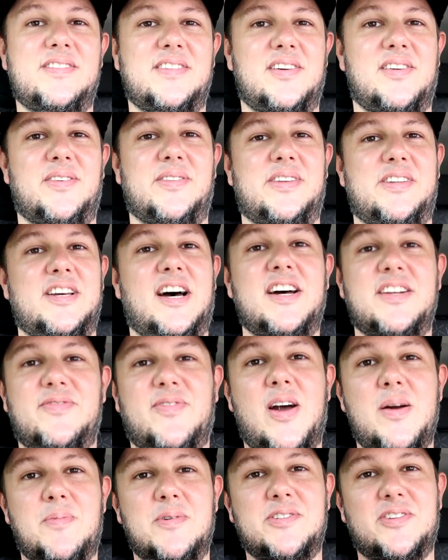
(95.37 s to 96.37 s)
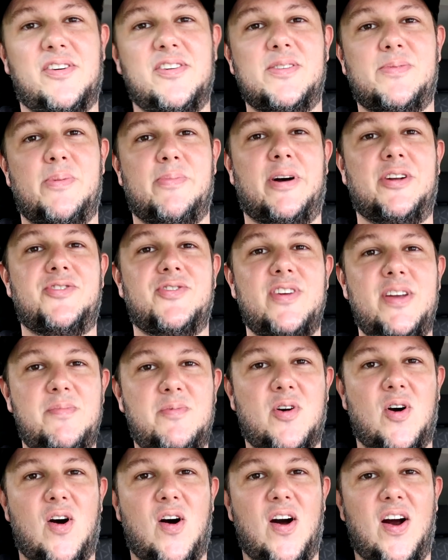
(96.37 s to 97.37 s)
So the Dodge Viper has always been my
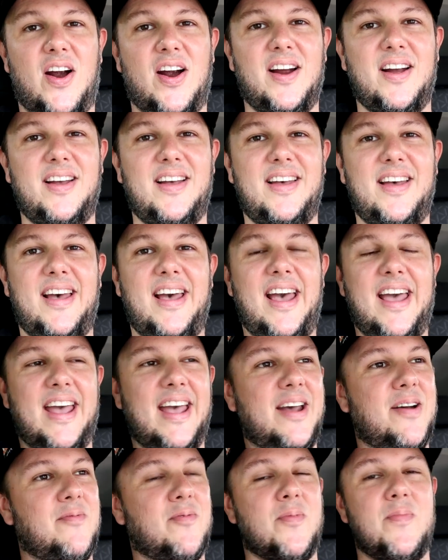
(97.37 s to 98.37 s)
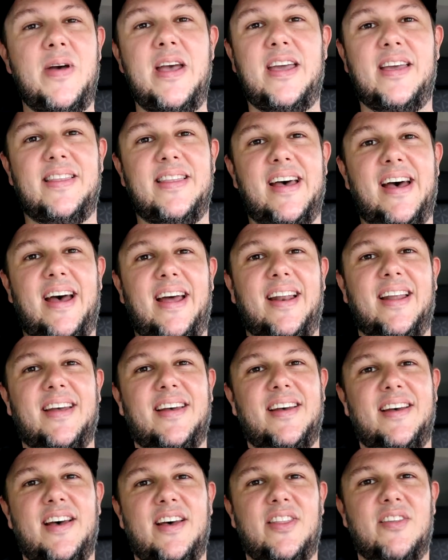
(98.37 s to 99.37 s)
dream car and we're making that
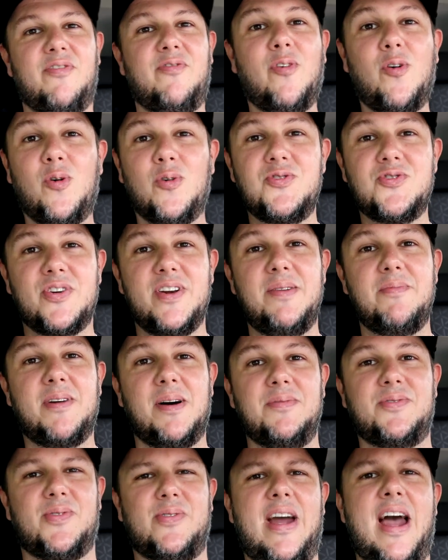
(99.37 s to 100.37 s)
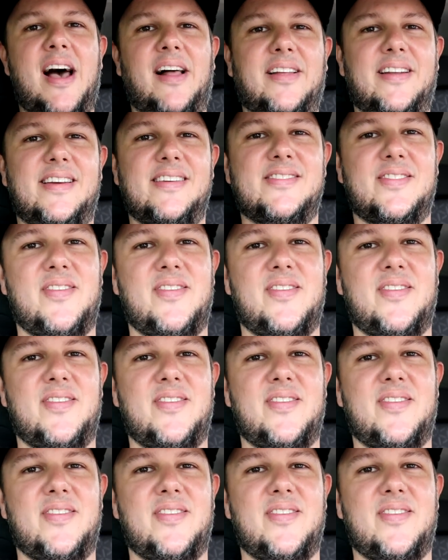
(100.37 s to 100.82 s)
the full dream come to reality.